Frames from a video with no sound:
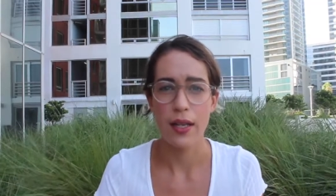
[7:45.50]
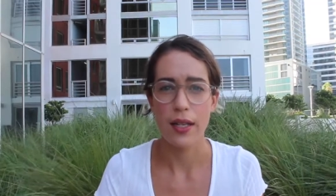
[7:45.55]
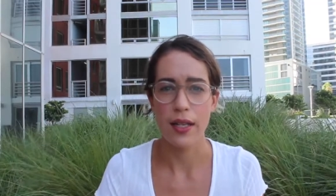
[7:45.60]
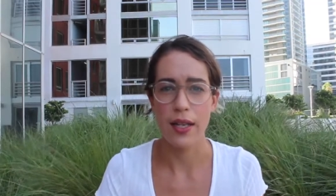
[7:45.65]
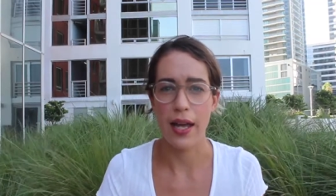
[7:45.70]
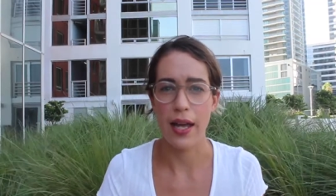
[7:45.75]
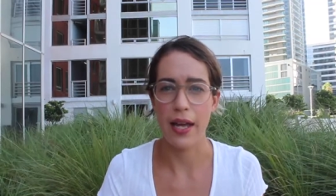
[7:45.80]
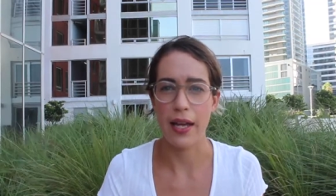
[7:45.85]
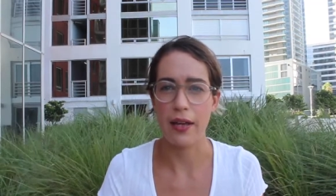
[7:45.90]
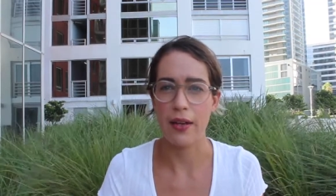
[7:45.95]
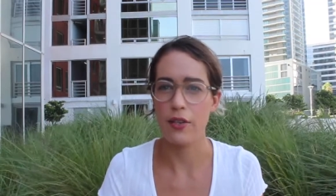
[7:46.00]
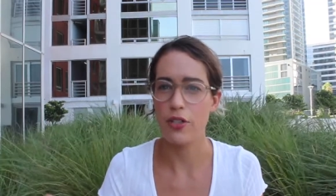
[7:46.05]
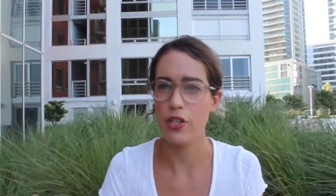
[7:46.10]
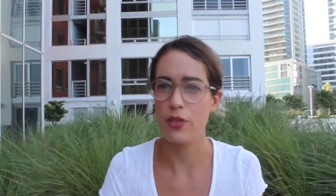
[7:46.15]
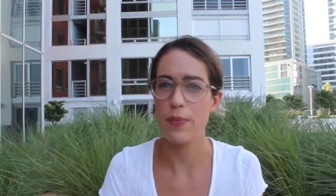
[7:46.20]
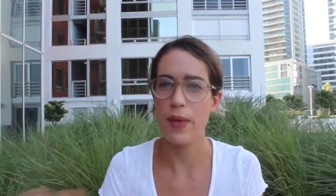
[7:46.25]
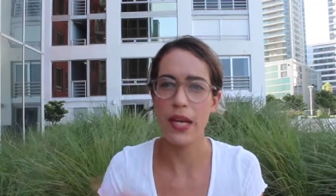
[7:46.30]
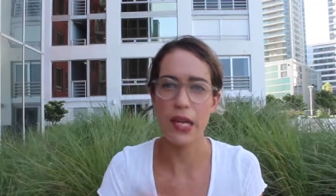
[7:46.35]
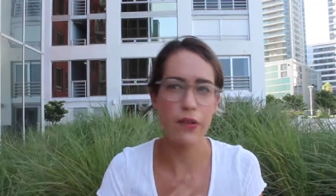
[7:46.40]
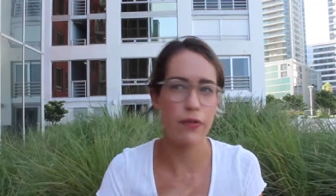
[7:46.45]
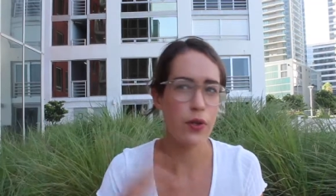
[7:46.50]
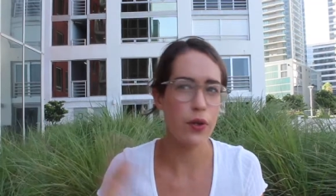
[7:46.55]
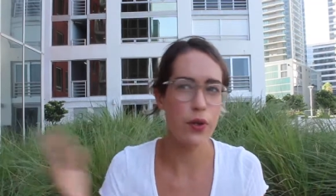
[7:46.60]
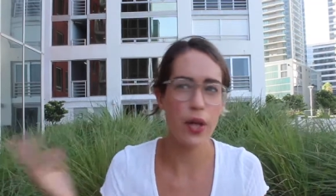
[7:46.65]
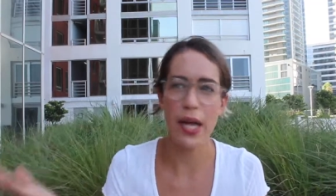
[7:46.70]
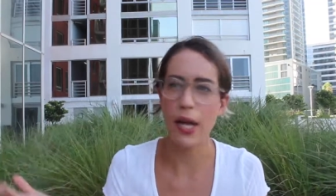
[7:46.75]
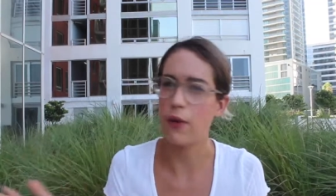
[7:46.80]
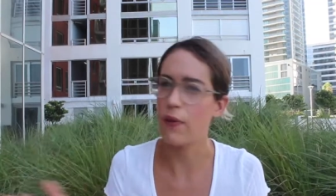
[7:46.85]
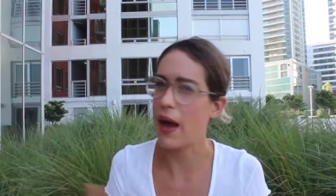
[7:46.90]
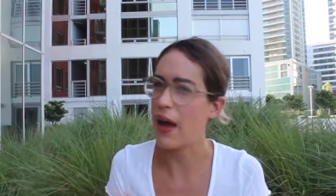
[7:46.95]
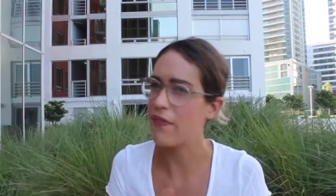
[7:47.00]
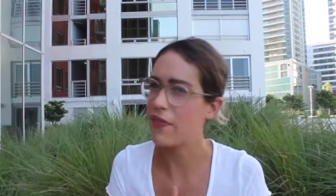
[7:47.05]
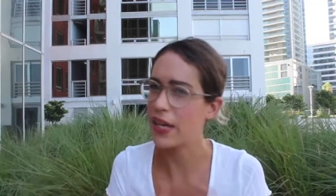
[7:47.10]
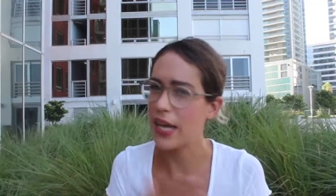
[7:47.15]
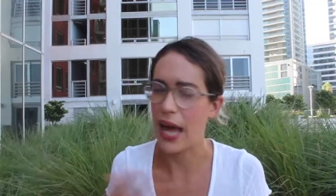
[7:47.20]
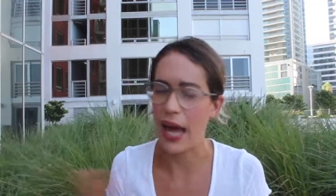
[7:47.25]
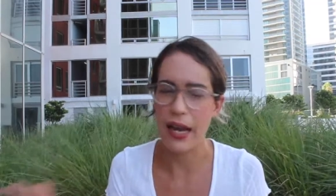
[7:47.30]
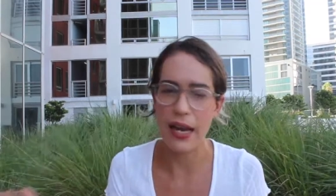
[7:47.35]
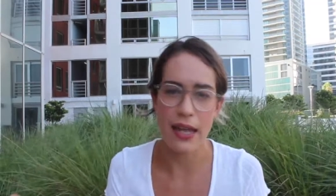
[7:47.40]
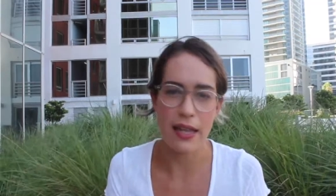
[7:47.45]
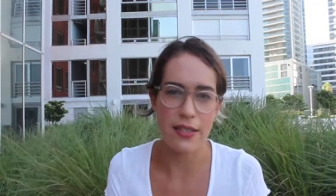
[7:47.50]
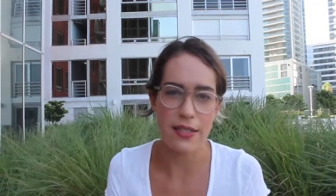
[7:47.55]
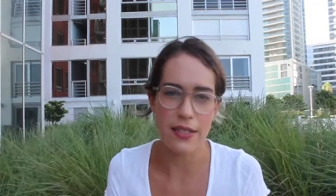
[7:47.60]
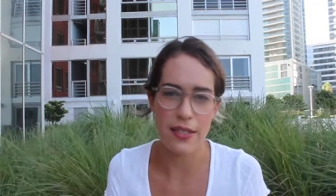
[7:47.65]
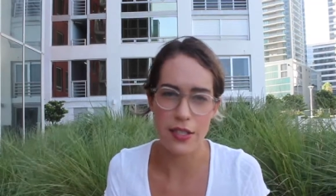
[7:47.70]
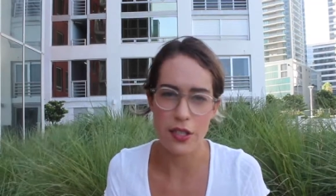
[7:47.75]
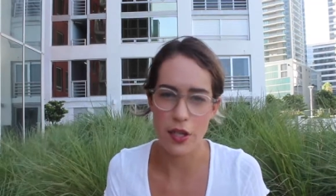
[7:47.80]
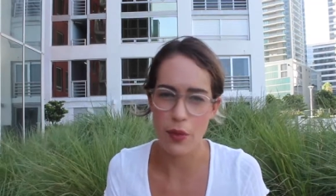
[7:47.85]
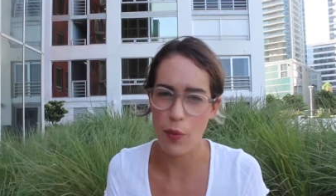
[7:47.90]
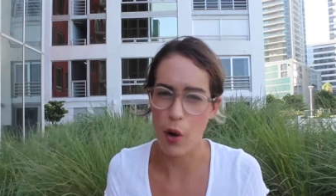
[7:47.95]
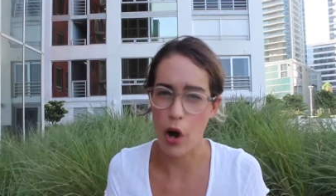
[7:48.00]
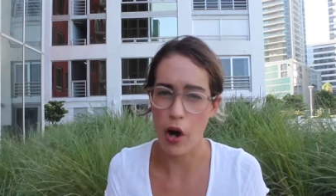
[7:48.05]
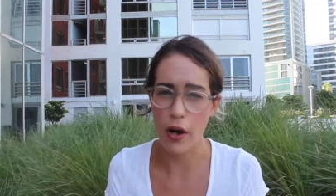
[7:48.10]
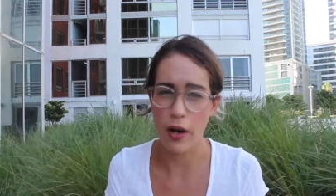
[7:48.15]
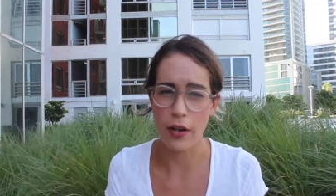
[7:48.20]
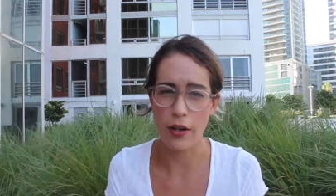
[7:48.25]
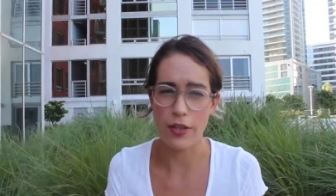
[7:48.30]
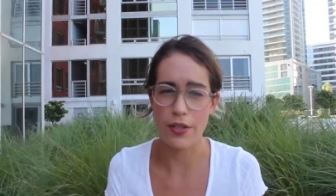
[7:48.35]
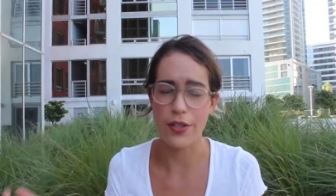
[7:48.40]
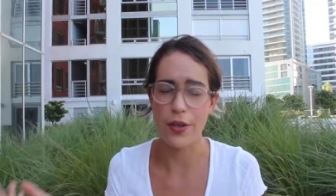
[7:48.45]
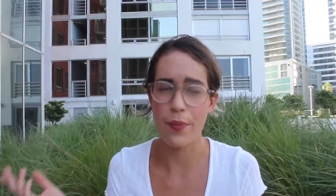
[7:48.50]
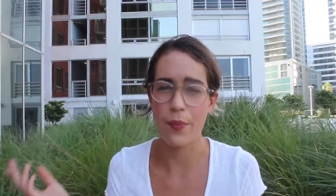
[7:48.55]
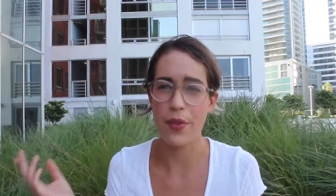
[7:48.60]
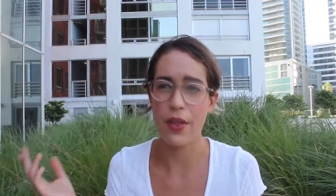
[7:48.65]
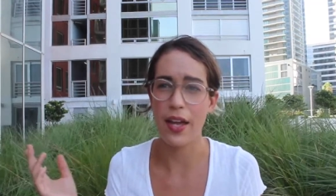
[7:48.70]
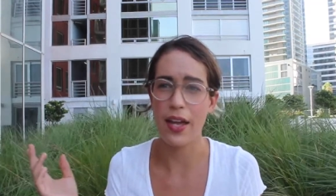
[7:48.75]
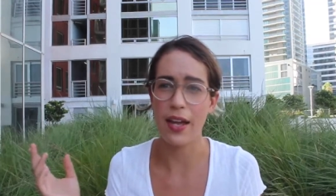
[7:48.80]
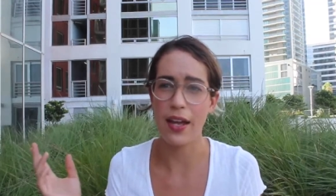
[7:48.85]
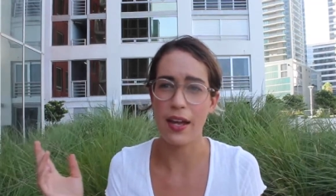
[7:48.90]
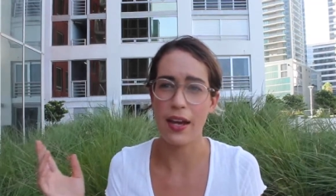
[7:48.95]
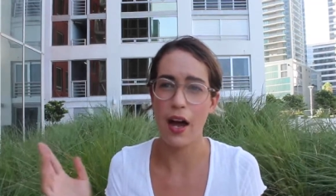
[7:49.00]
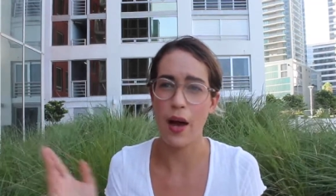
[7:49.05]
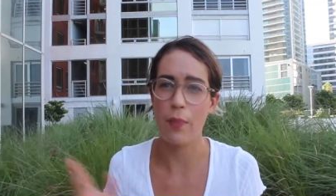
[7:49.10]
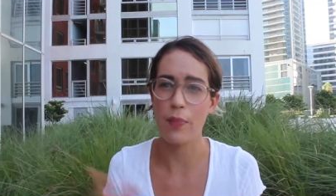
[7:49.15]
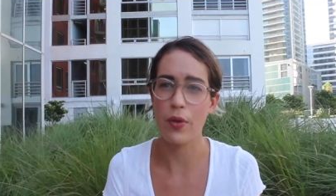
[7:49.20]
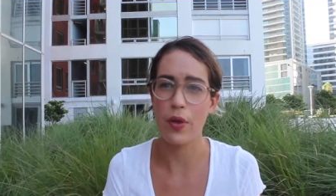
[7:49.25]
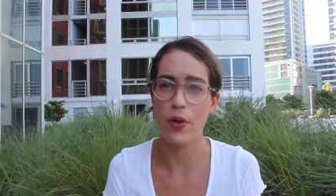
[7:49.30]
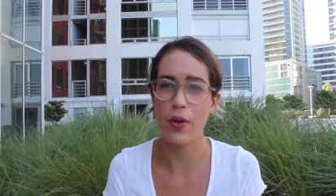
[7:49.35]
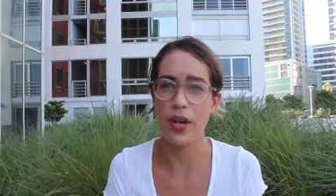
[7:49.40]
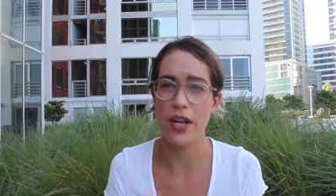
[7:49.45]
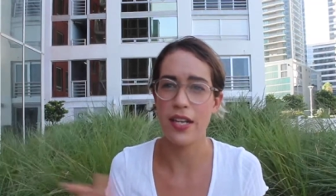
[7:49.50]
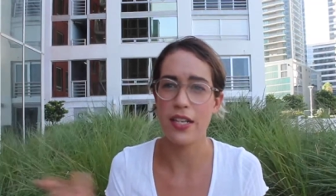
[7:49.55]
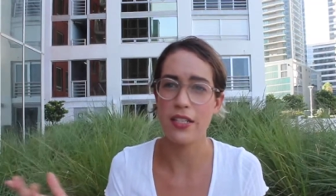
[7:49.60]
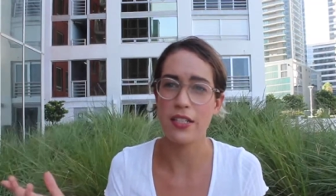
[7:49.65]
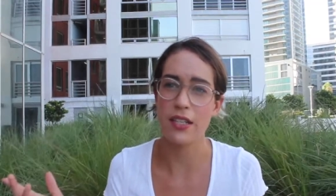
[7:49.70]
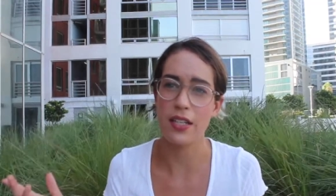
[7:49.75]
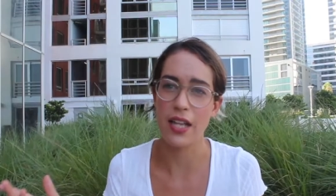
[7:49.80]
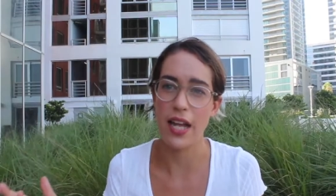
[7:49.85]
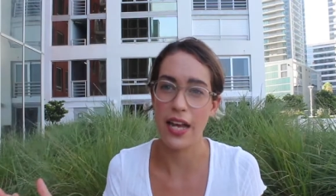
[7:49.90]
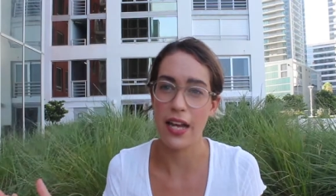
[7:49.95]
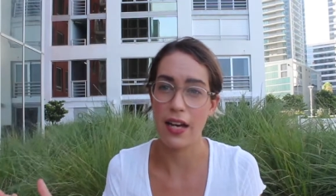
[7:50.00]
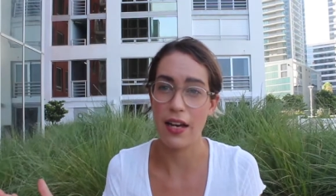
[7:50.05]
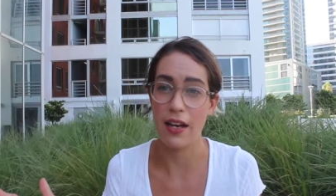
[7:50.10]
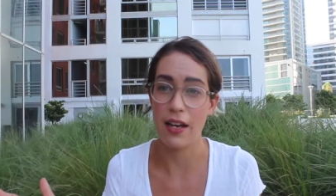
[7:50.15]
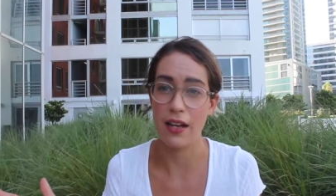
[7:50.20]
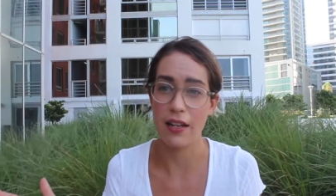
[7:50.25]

Like just make a few like graphic edits to some art or something and upload it to like